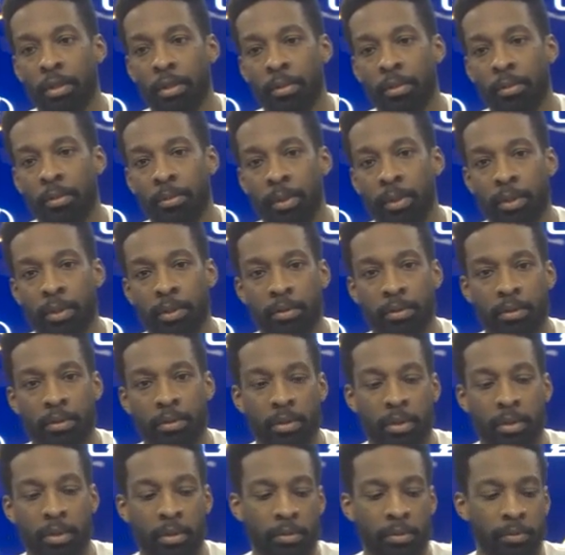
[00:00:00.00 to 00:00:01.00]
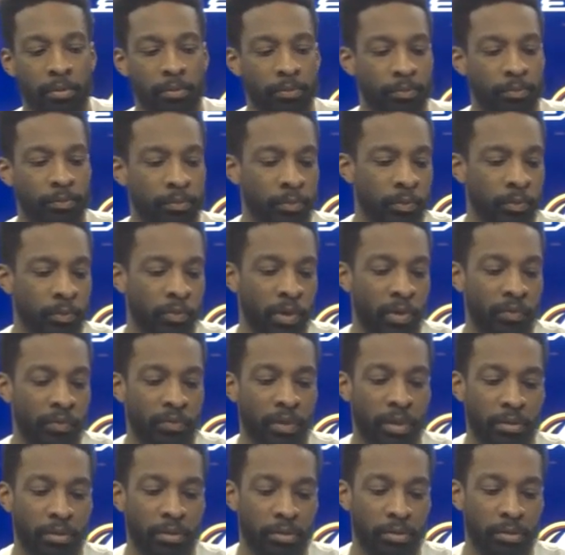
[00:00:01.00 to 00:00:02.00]
but you know, refs
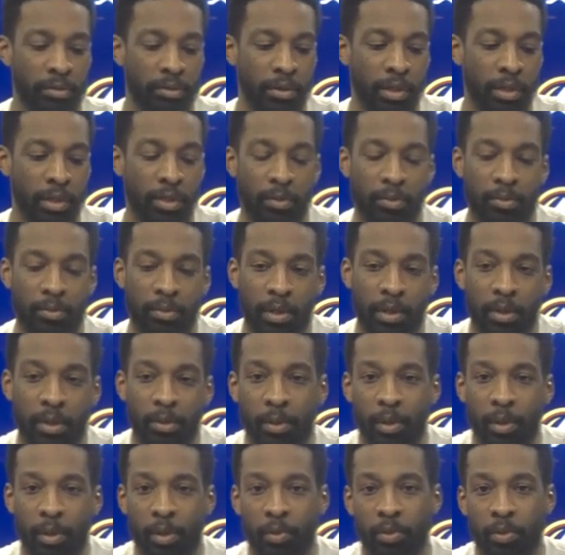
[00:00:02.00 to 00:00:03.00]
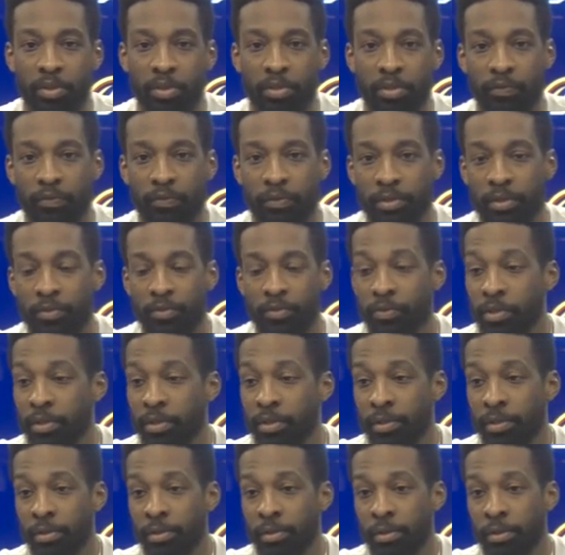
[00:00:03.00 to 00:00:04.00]
don't they don't they don't blow the whistle for some
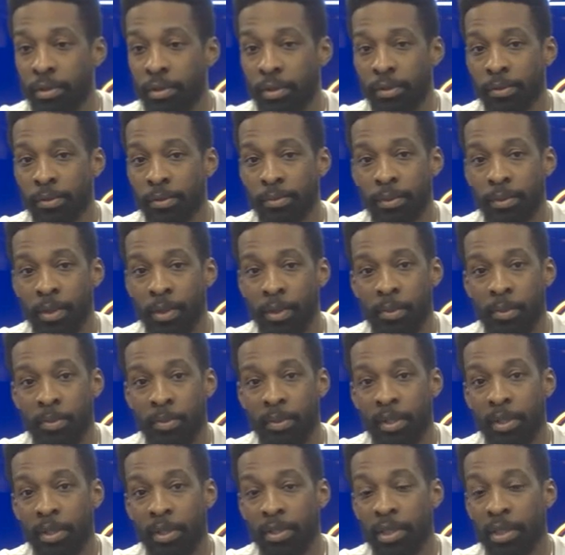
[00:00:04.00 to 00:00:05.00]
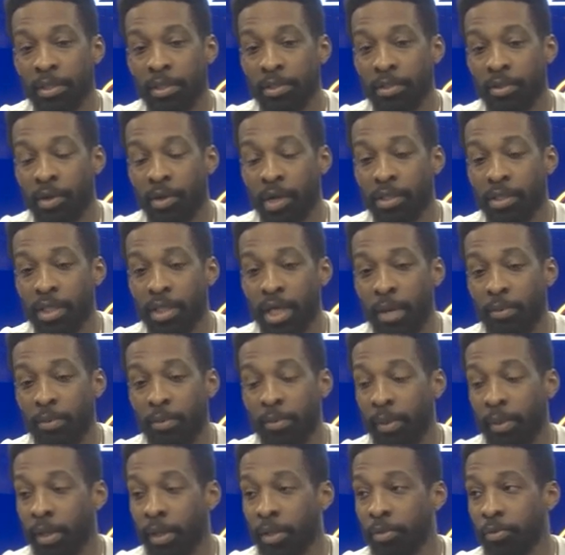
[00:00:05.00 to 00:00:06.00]
reason. Um, I mean, but he does a great job of
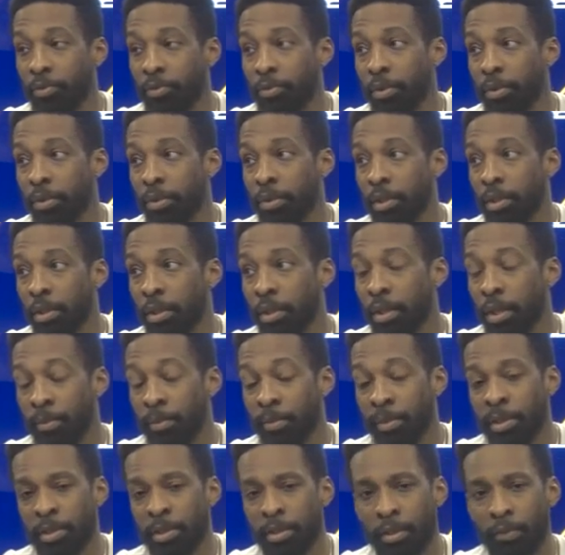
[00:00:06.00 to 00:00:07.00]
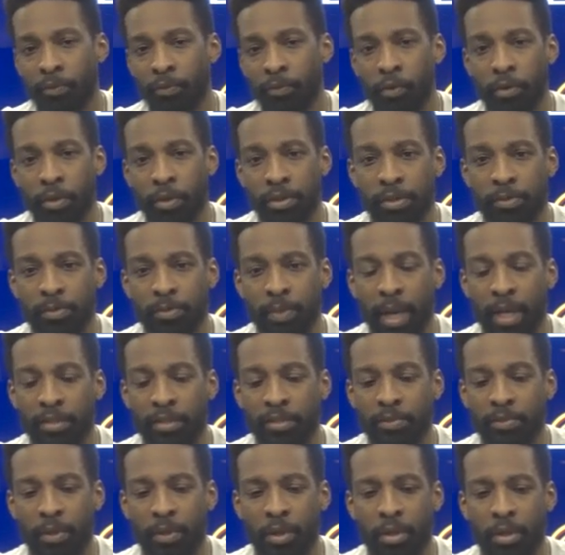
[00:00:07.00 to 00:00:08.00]
playing through it. I mean, of course, it's
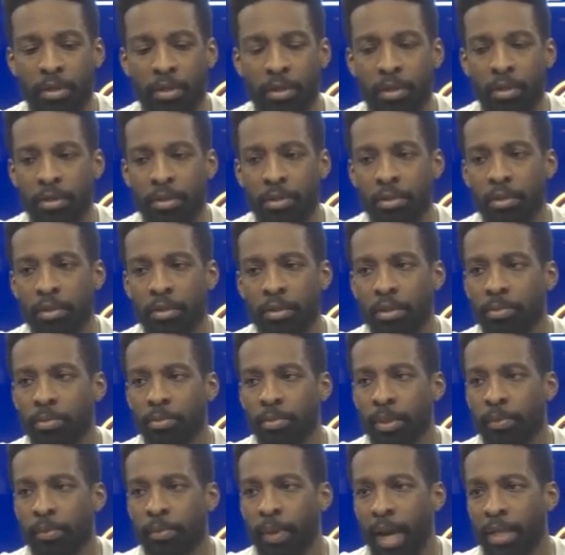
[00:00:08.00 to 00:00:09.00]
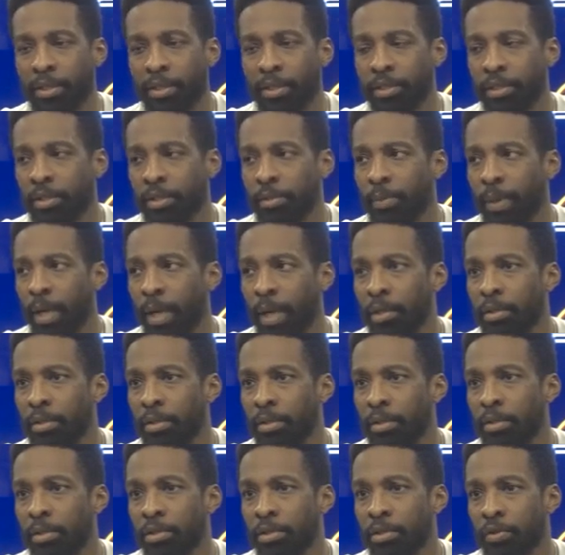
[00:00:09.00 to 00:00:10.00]
basketball. You're you're going to be passionate about it. You're
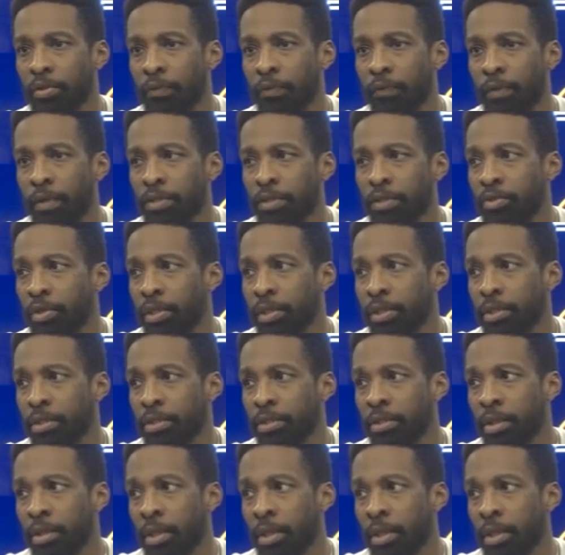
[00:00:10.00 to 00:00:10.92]
going to show frustration.